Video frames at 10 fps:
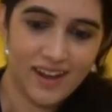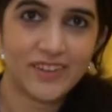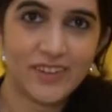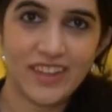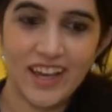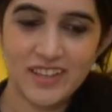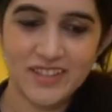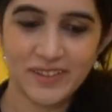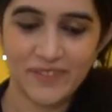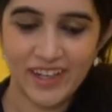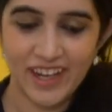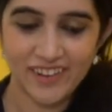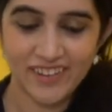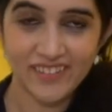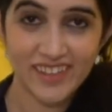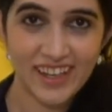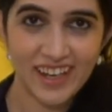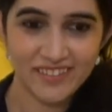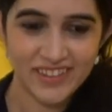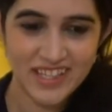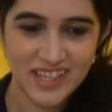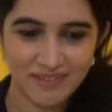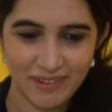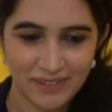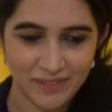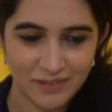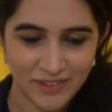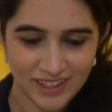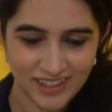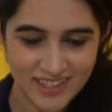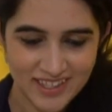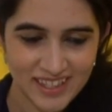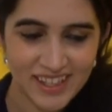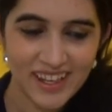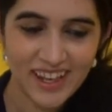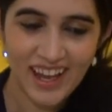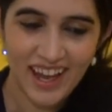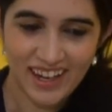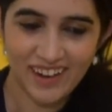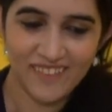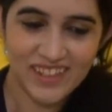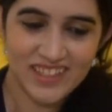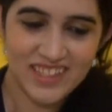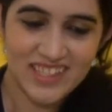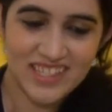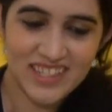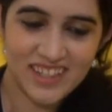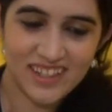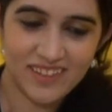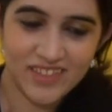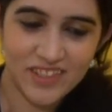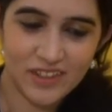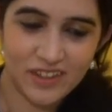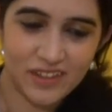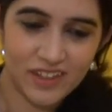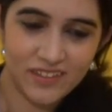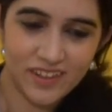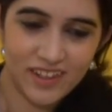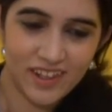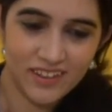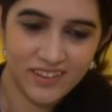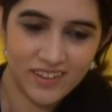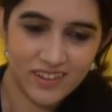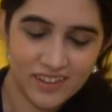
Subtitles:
Dude, that is so pretty. I don't even care if this experiment fails. And now with this stick, I'm just going to even it out.